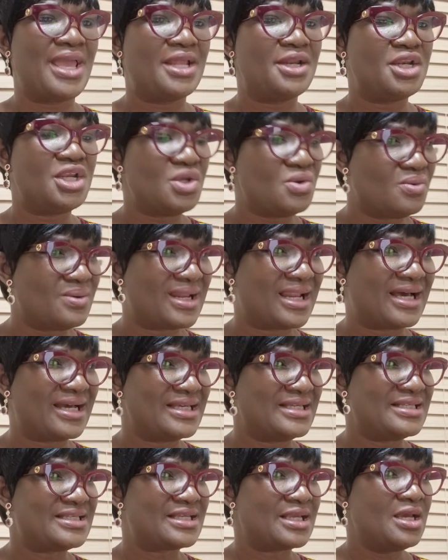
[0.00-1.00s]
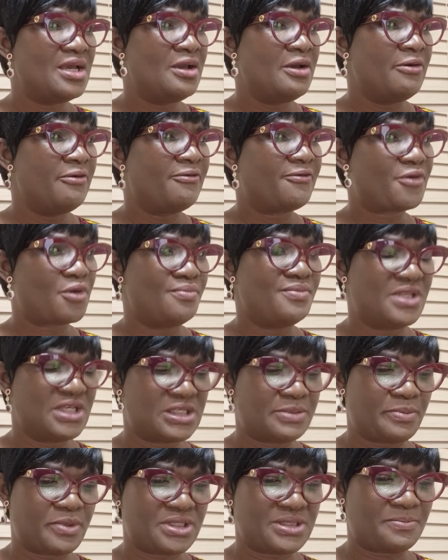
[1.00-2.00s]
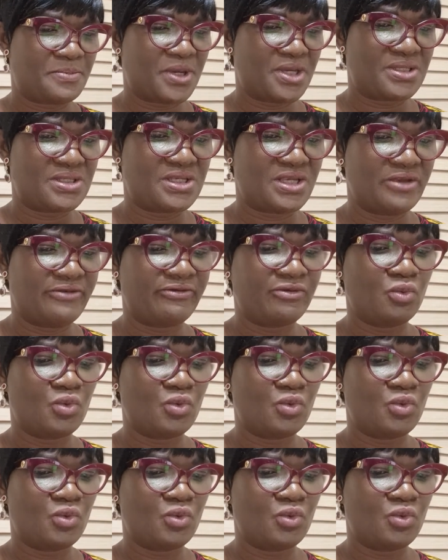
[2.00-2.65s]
a new light from this perspective.